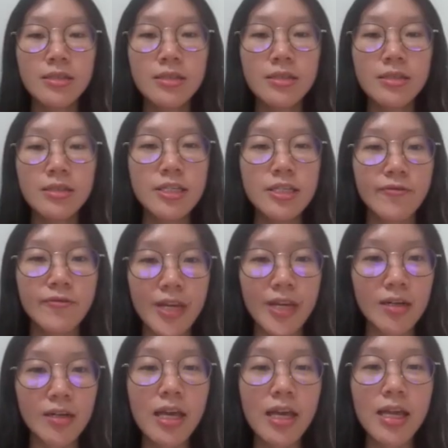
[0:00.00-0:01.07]
This
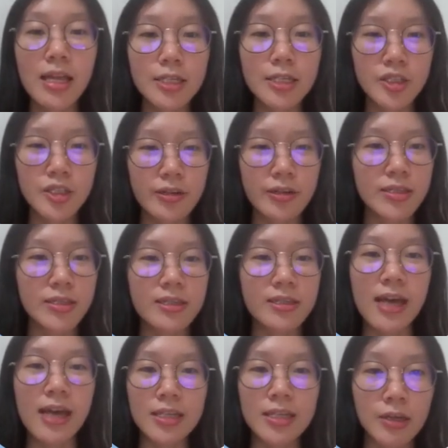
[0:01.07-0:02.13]
figure illustrates the
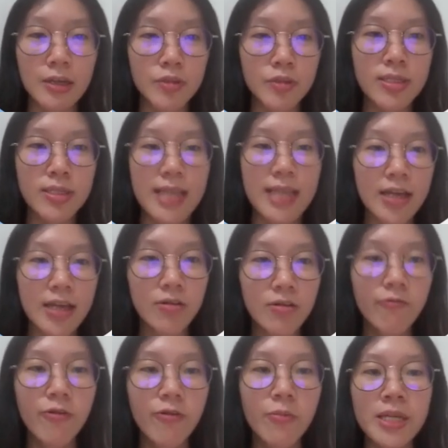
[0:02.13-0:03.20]
adsorption
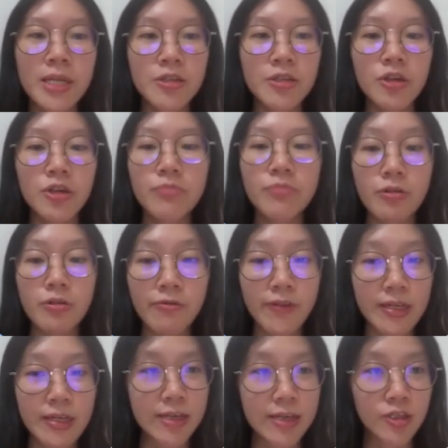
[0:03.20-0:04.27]
cycle for methanol
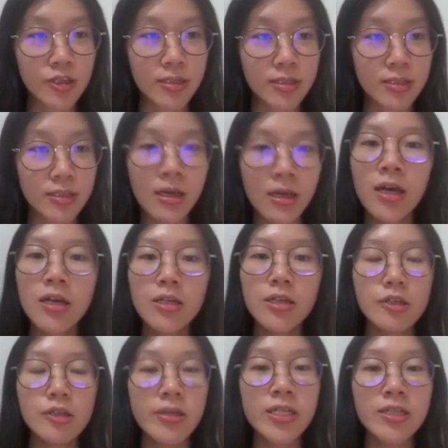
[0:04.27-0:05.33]
purifications.
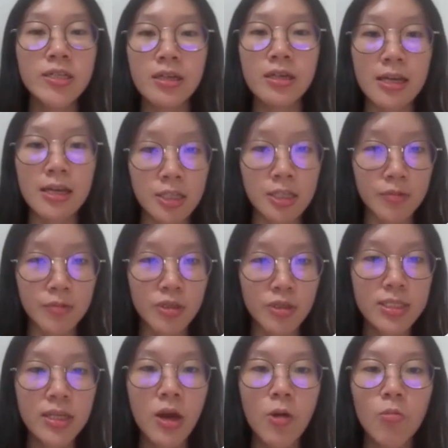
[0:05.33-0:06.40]
During the
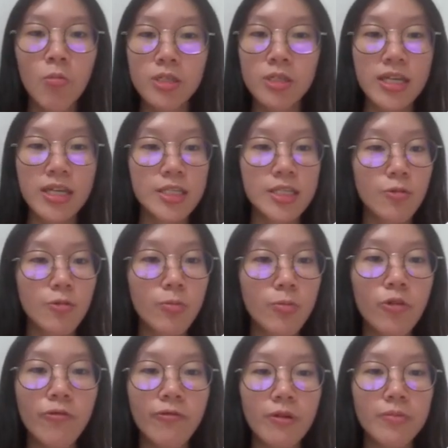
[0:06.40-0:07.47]
adsorptions, water is
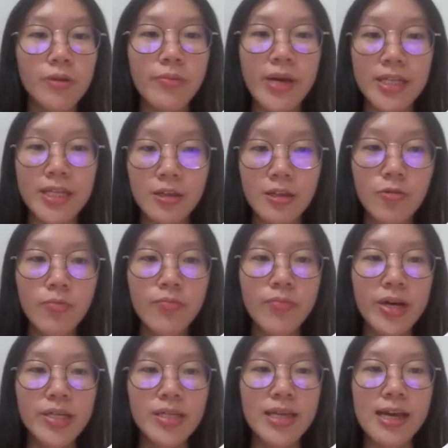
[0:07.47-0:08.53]
removed from the methanol
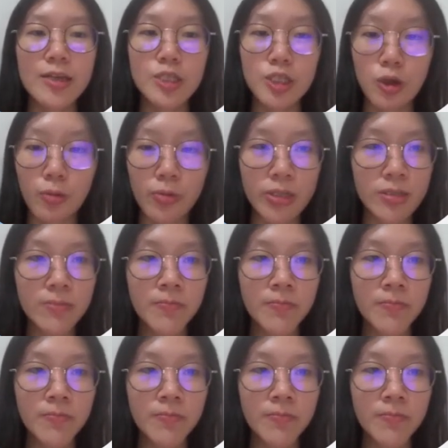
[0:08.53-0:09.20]
by the adsorbent.